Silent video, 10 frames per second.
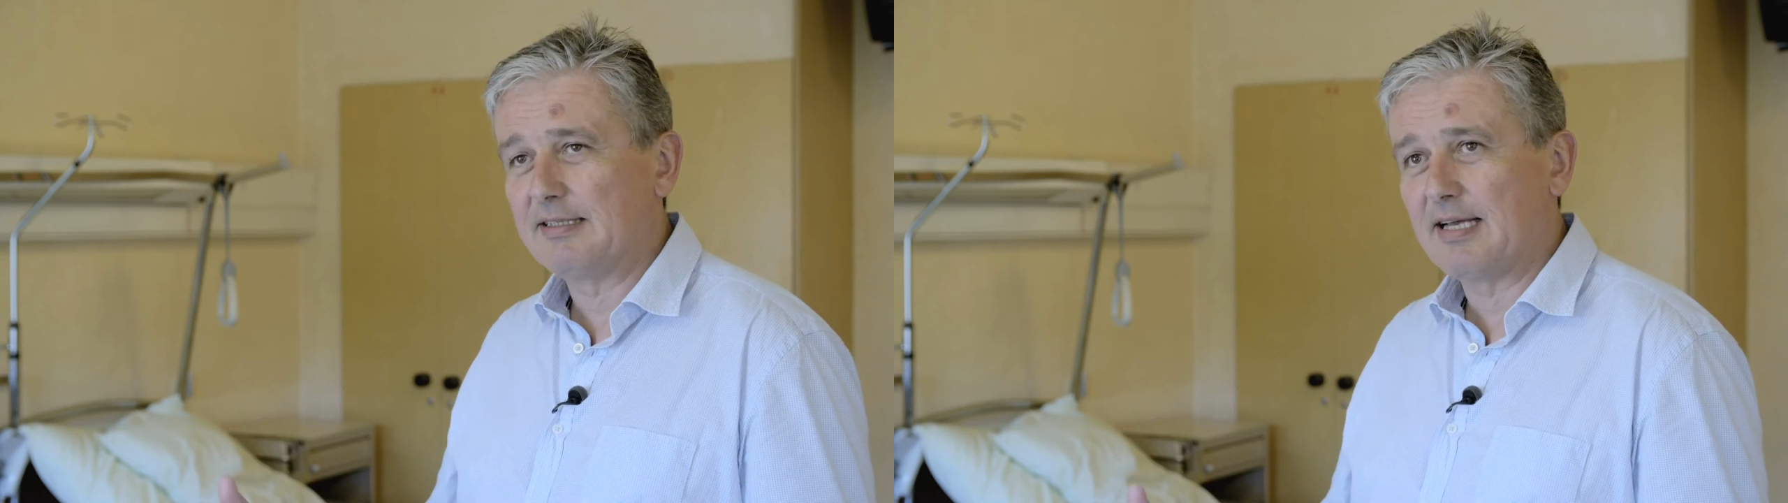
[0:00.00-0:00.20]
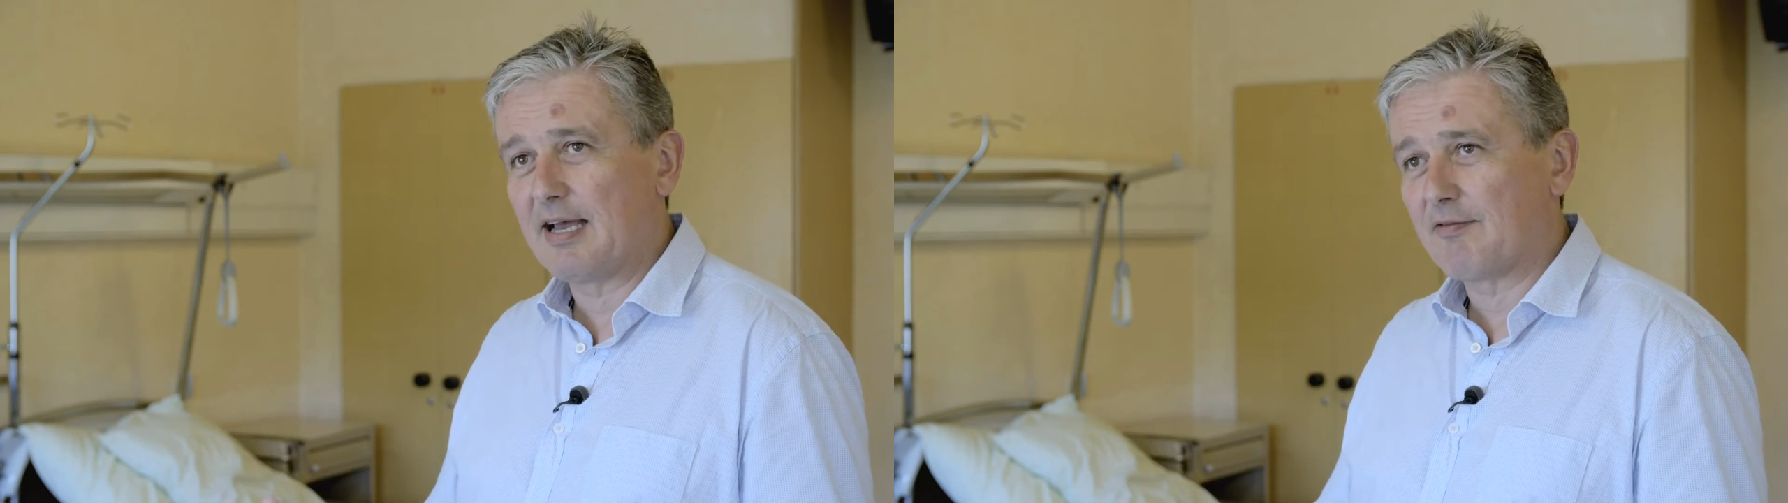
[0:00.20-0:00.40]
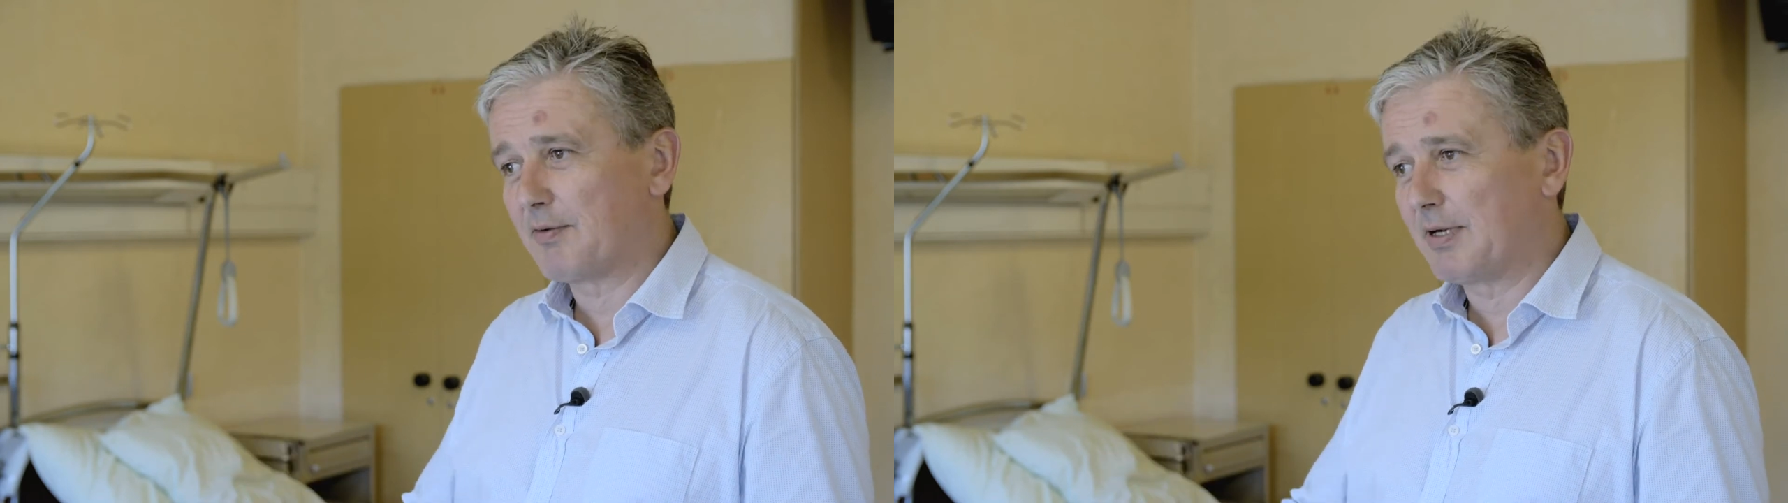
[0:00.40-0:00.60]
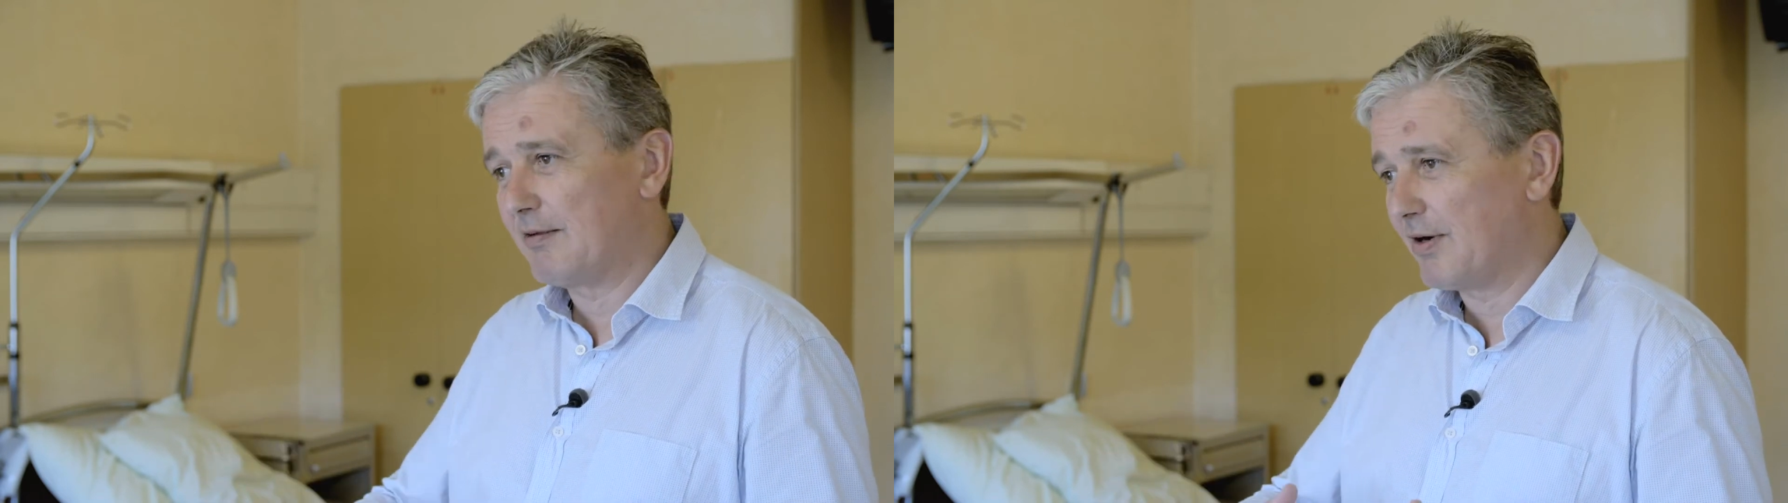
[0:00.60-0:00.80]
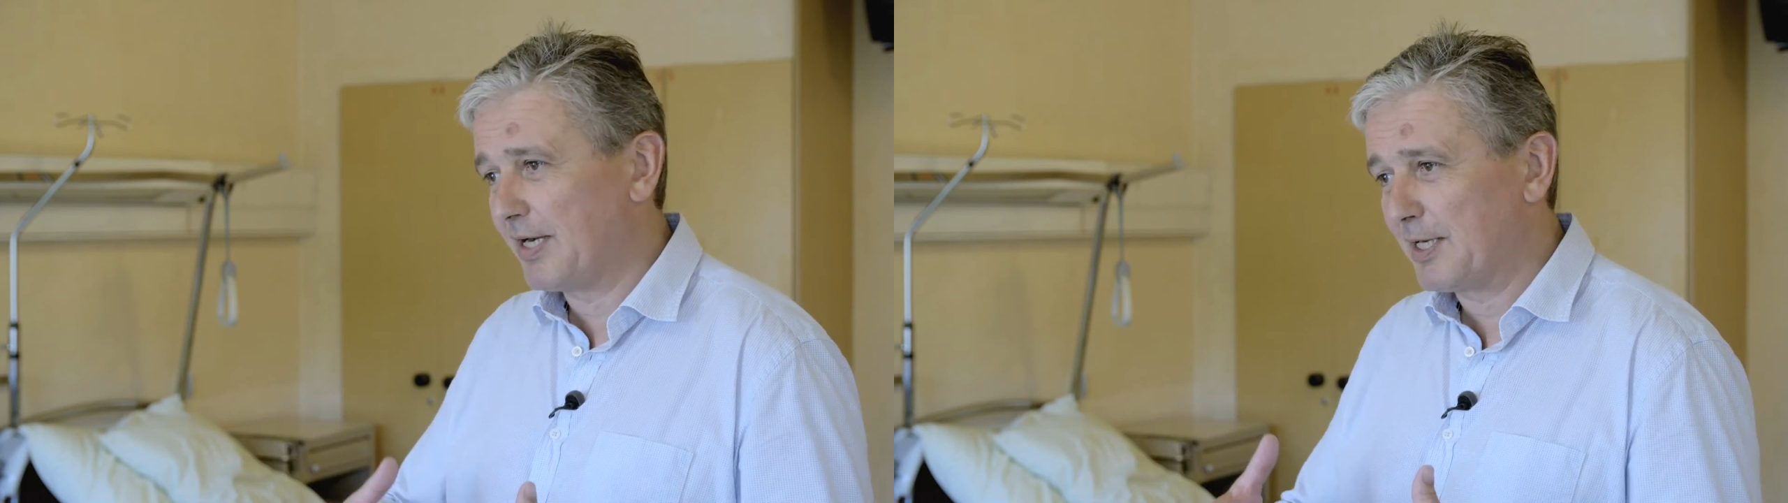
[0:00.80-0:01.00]
they have already
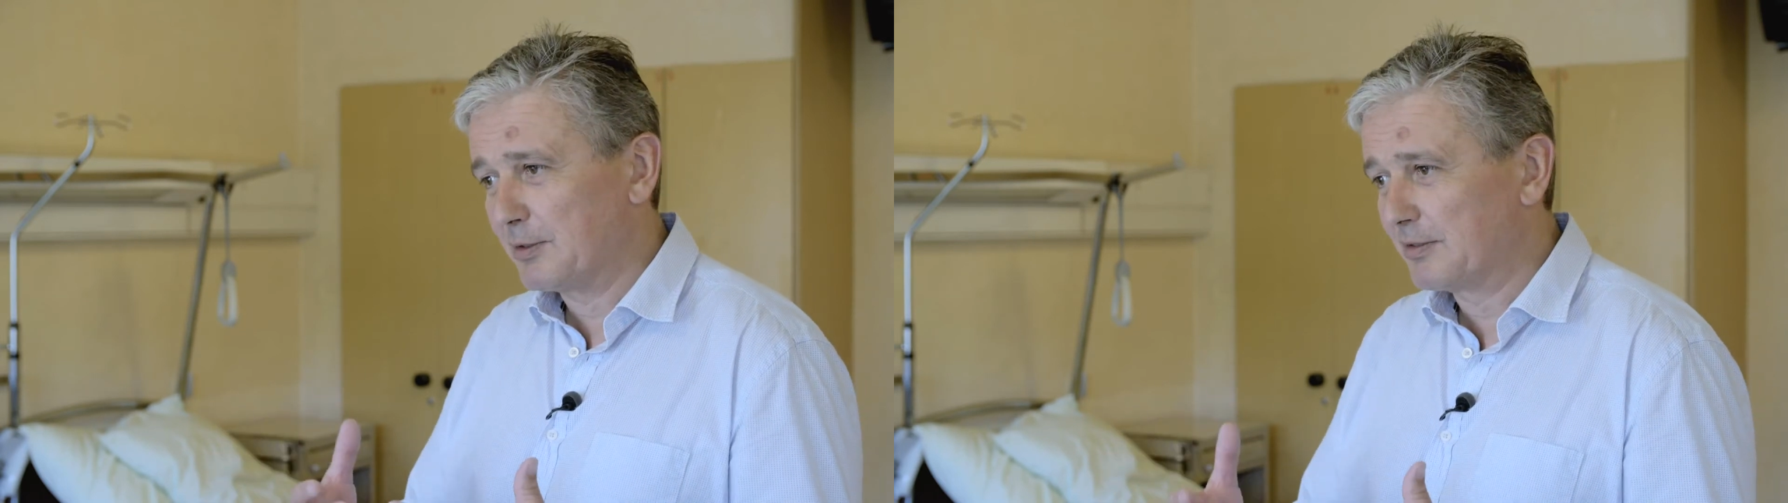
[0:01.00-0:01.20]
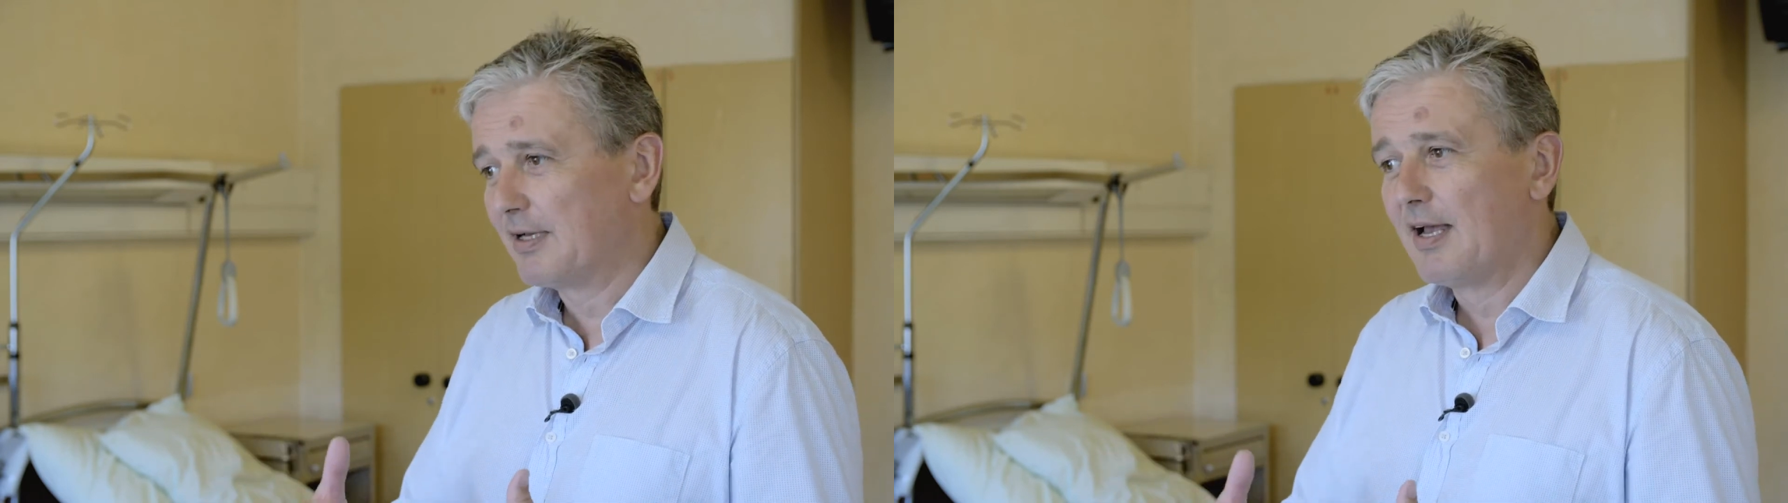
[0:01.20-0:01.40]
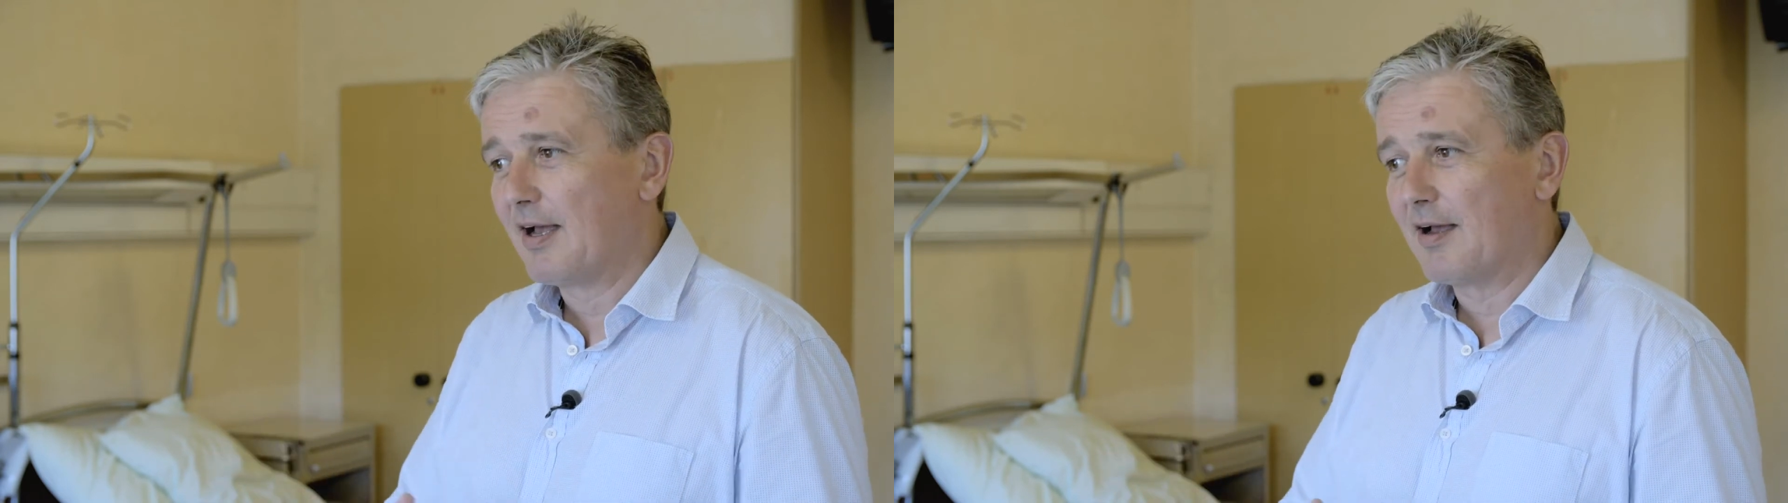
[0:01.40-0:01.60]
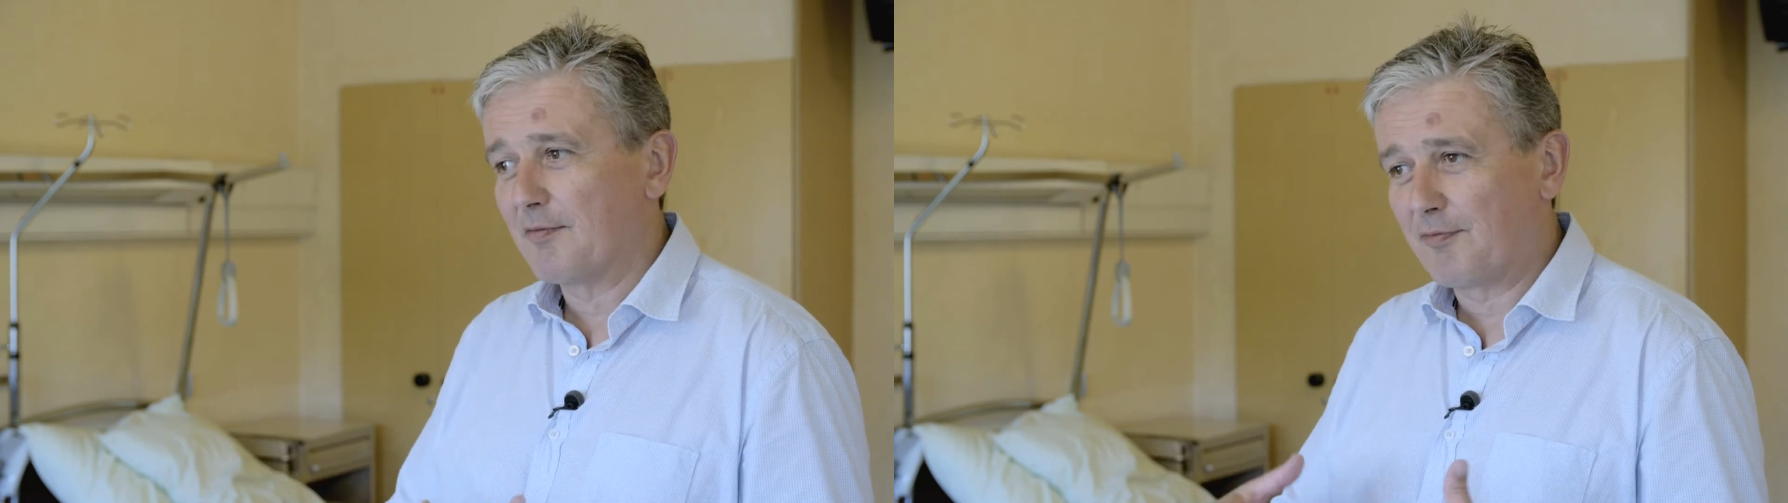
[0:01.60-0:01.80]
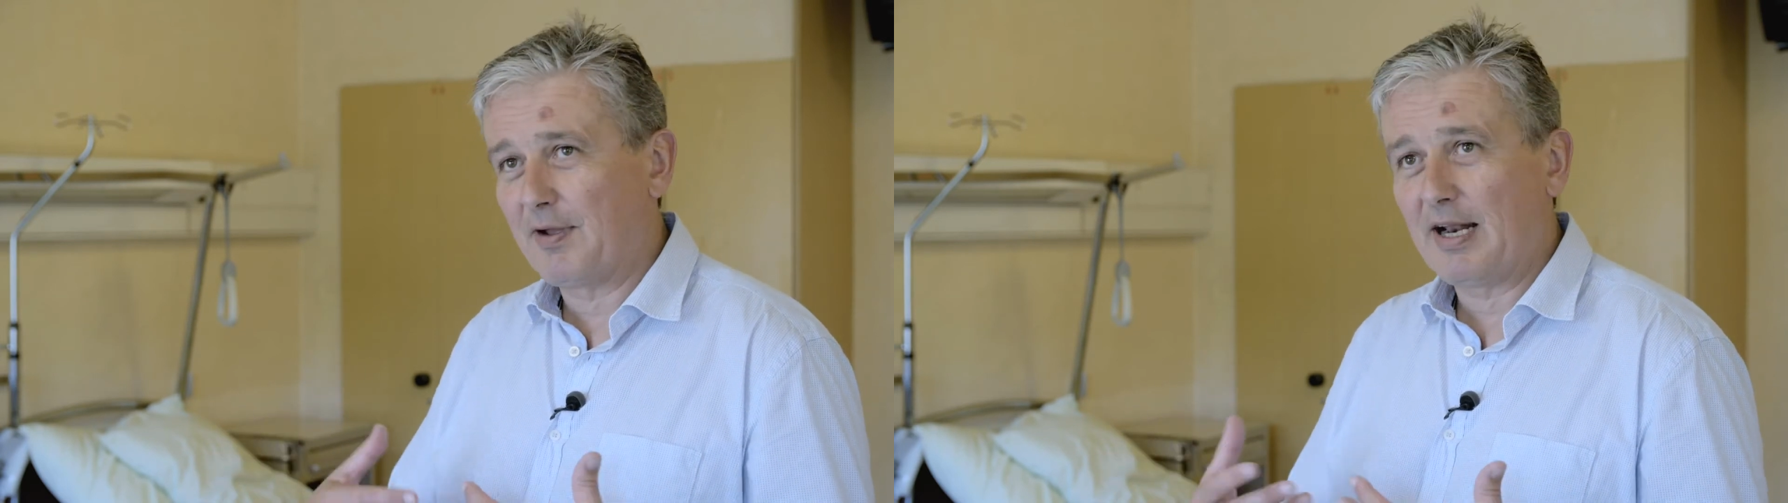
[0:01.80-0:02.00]
very good uh,
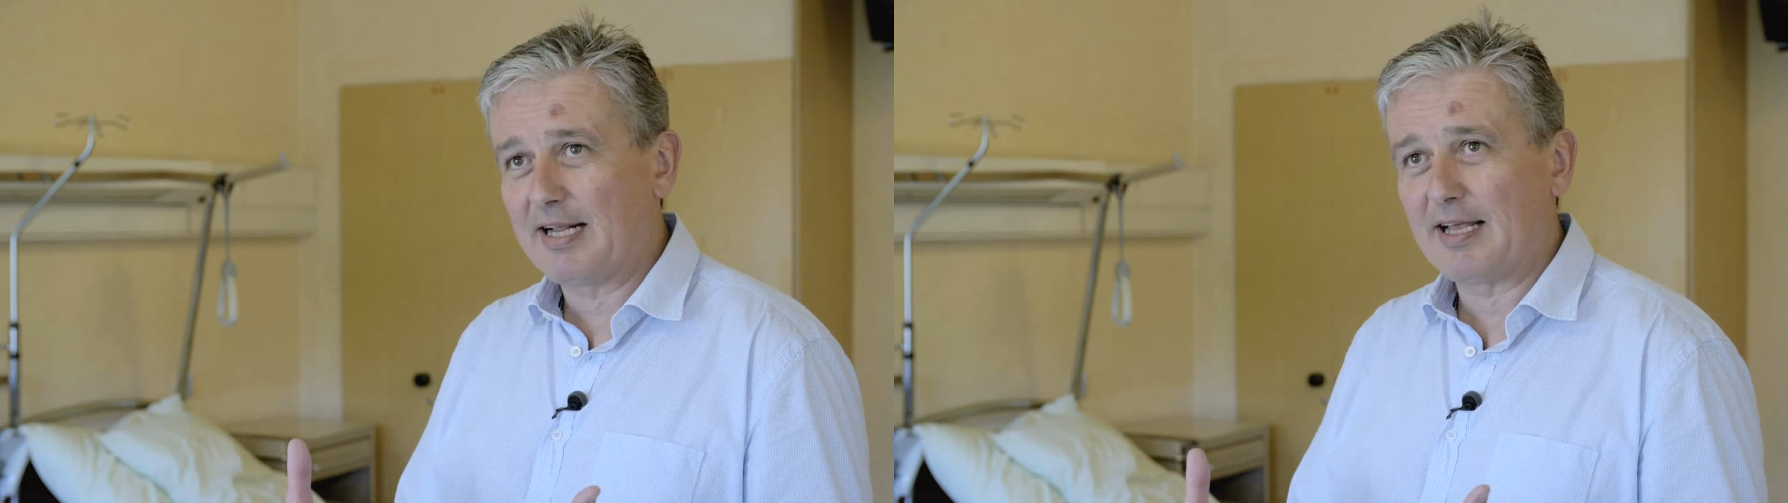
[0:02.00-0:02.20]
feeling.